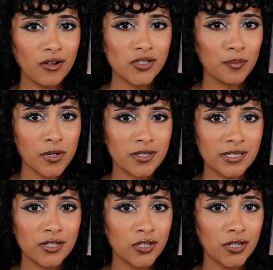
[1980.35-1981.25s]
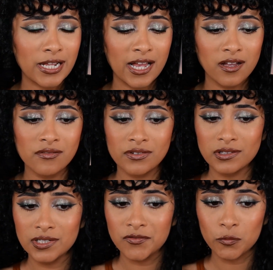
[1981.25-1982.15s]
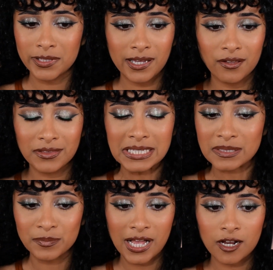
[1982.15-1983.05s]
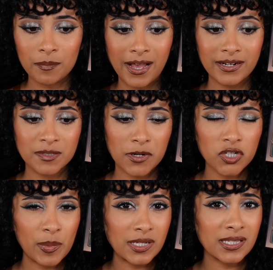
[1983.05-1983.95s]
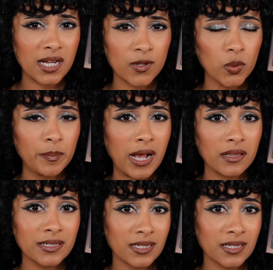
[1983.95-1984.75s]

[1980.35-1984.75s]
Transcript: also personally could have lived without this black matte, especially because the Edward palette